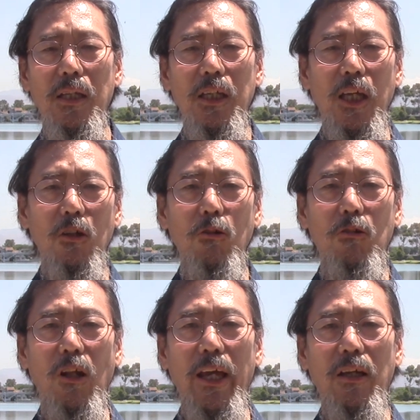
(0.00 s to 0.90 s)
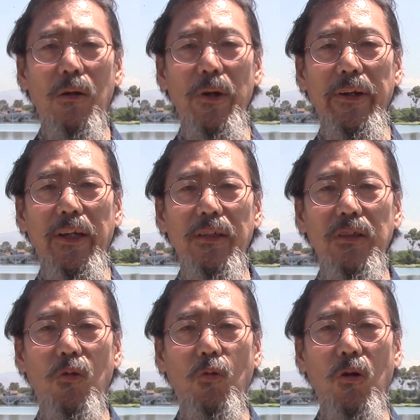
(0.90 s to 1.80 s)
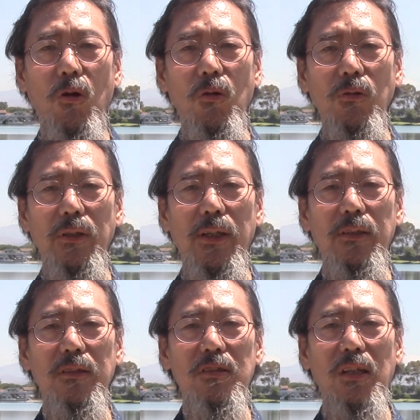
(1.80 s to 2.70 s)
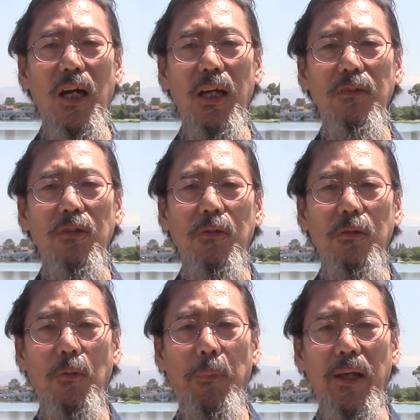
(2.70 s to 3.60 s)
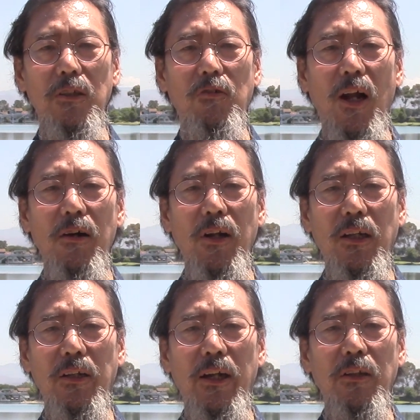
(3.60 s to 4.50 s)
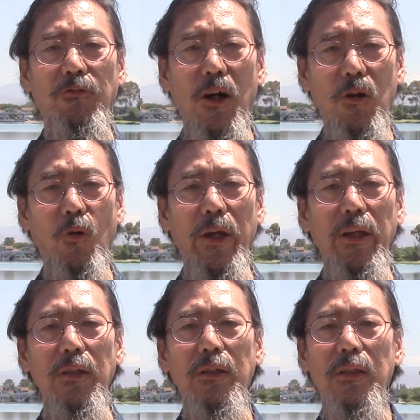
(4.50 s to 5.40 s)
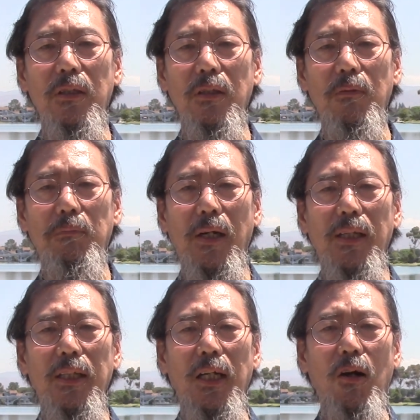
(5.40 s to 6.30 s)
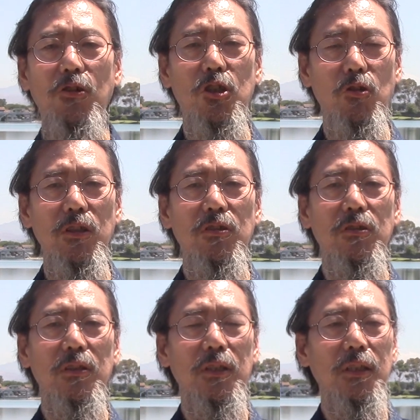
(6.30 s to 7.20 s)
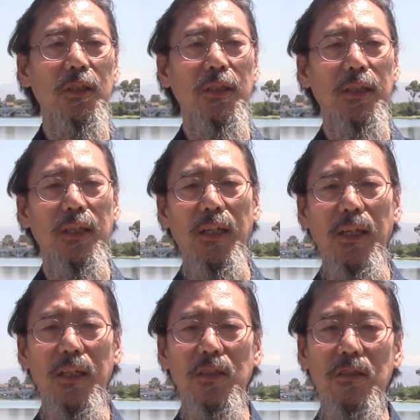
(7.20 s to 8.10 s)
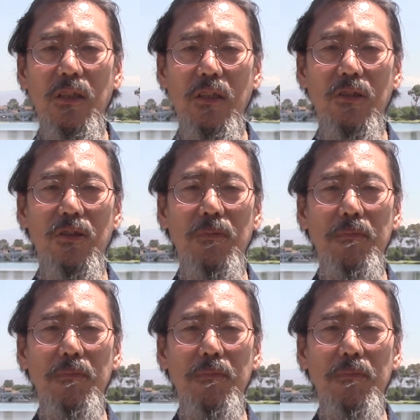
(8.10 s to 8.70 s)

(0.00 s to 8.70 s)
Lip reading: It looked like America is at war, and this time the battleground are not far away, but in our streets and cities.